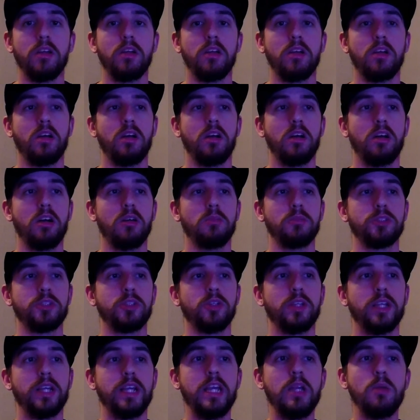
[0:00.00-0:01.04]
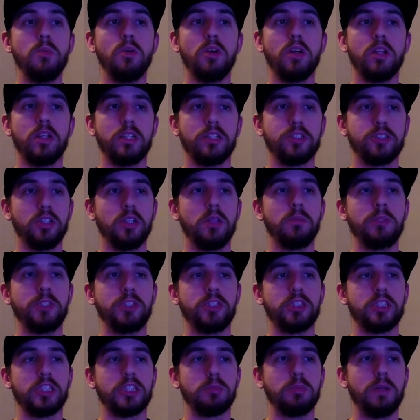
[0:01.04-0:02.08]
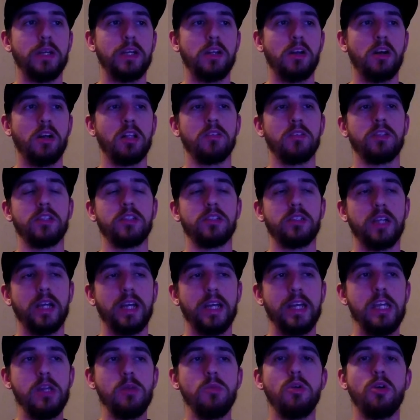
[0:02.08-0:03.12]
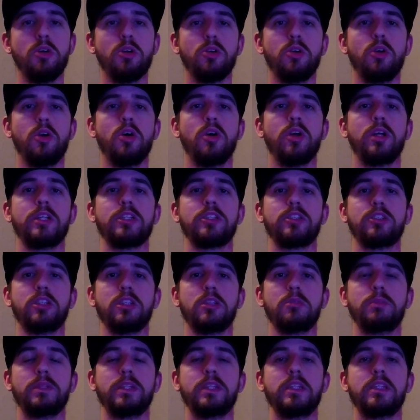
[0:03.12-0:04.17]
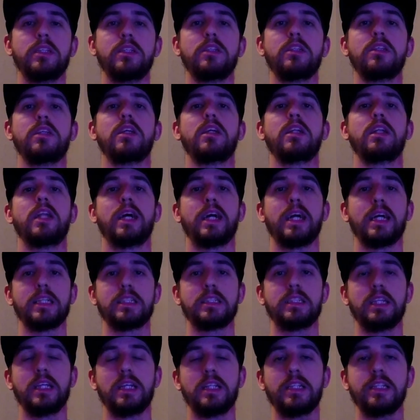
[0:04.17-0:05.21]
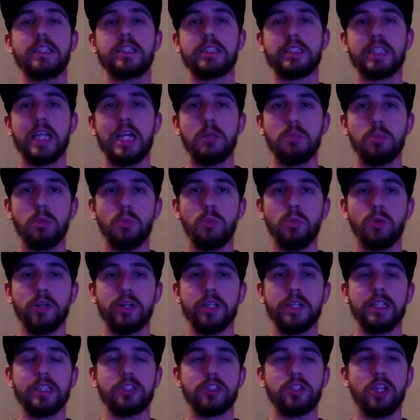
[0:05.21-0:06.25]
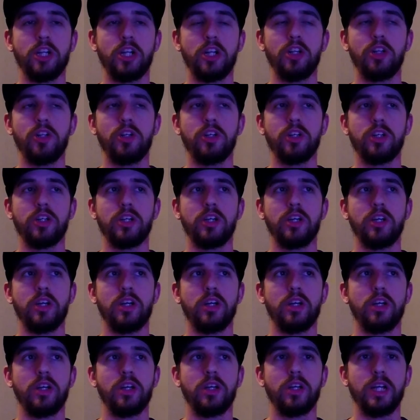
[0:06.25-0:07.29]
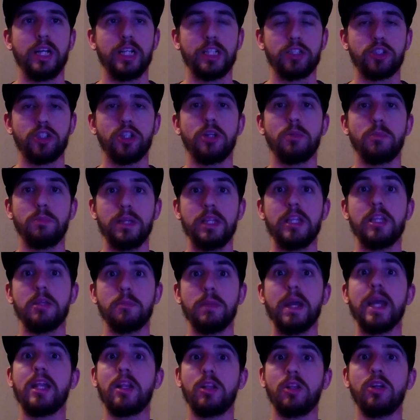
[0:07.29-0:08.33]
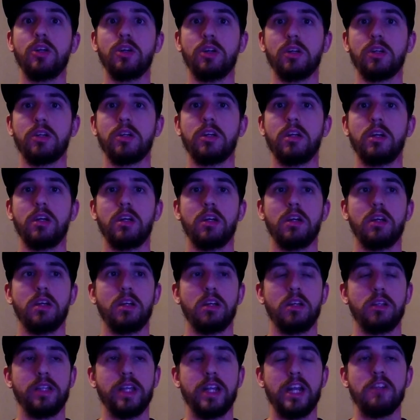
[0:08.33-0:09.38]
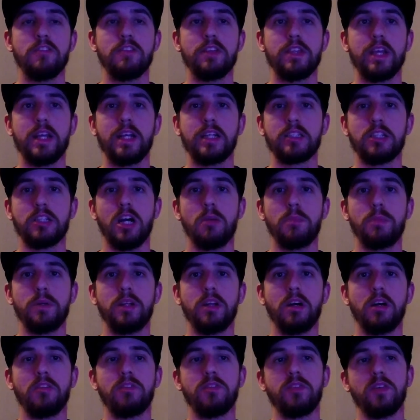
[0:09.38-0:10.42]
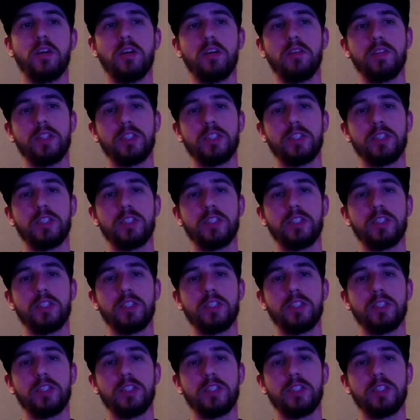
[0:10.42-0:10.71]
So let me just explain all of it. The Hero car is going to be, like I said, the staple one. It's going to be the main look that everything's copied off of.